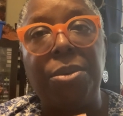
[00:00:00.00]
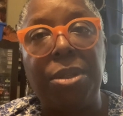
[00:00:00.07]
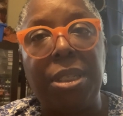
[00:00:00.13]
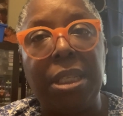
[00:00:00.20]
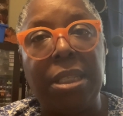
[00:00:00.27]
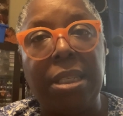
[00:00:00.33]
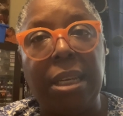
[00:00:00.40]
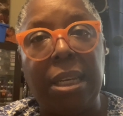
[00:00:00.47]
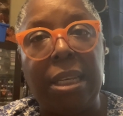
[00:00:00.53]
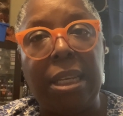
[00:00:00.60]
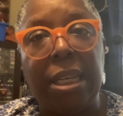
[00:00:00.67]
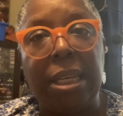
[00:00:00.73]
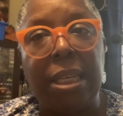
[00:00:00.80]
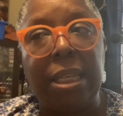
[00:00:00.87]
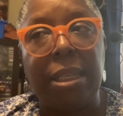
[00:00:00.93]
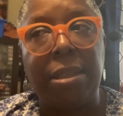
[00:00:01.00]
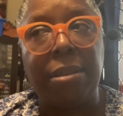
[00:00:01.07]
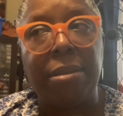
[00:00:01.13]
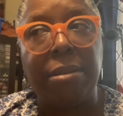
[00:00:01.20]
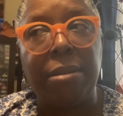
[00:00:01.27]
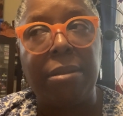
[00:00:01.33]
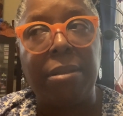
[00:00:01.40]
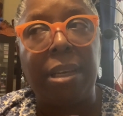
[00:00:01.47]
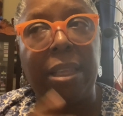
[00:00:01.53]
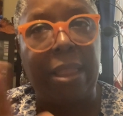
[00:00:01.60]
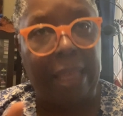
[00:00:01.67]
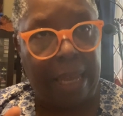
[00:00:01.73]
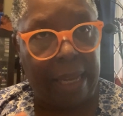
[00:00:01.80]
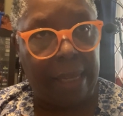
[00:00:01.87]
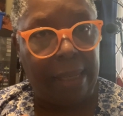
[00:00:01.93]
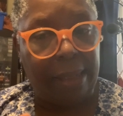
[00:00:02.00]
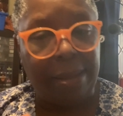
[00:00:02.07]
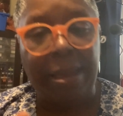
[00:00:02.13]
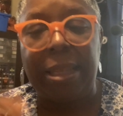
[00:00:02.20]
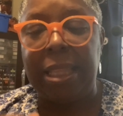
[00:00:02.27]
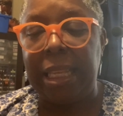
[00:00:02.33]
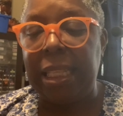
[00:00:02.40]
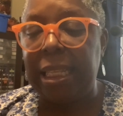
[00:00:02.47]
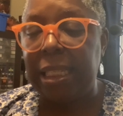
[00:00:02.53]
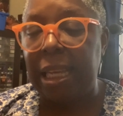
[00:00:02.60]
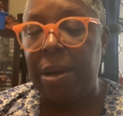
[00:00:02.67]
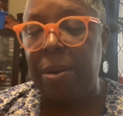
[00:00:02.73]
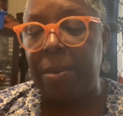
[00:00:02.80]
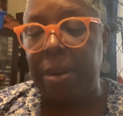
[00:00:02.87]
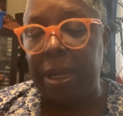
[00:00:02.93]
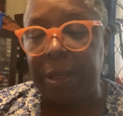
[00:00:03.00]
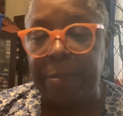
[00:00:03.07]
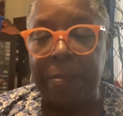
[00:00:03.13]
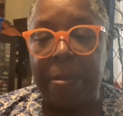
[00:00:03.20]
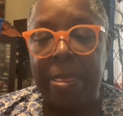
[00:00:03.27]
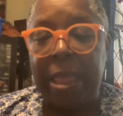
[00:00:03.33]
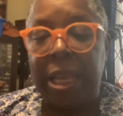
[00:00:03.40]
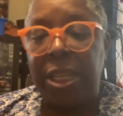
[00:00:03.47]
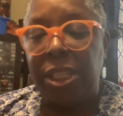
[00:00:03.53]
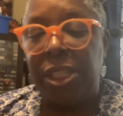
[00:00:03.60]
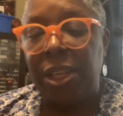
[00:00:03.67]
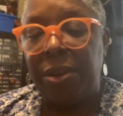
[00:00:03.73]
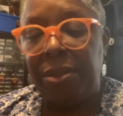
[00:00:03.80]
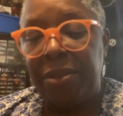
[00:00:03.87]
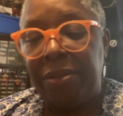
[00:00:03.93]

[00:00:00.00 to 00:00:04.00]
$6.99. I think that's how it went. So the